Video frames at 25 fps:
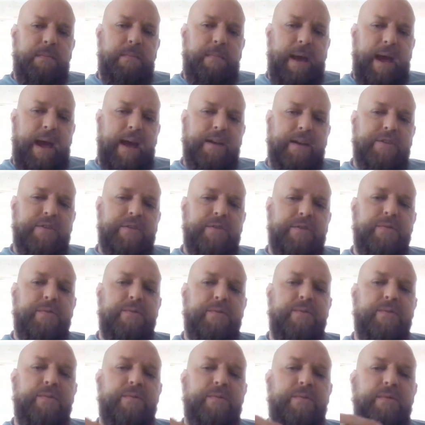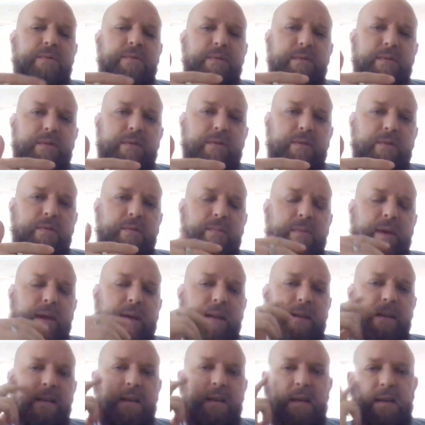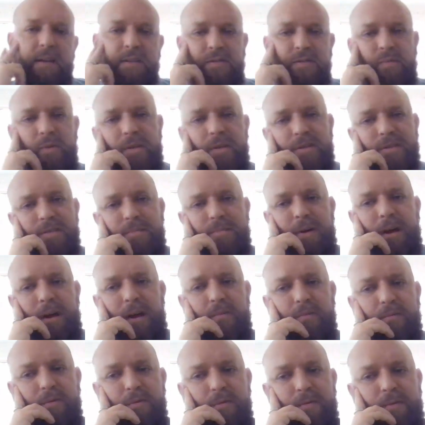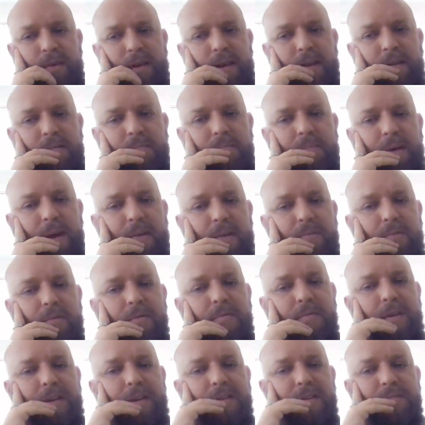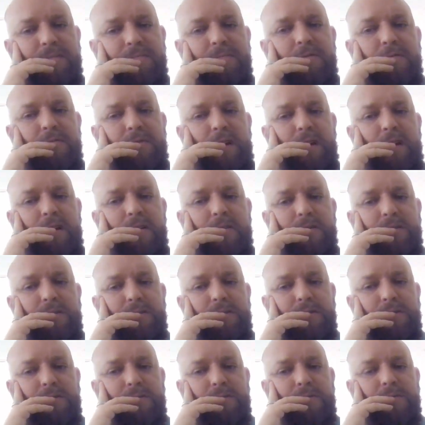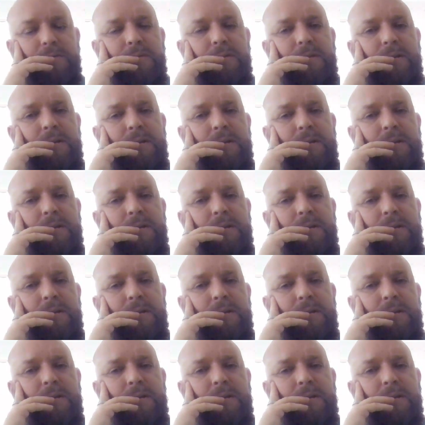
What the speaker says: back to glutamate as well as pyruvate, and pyruvate is moved on to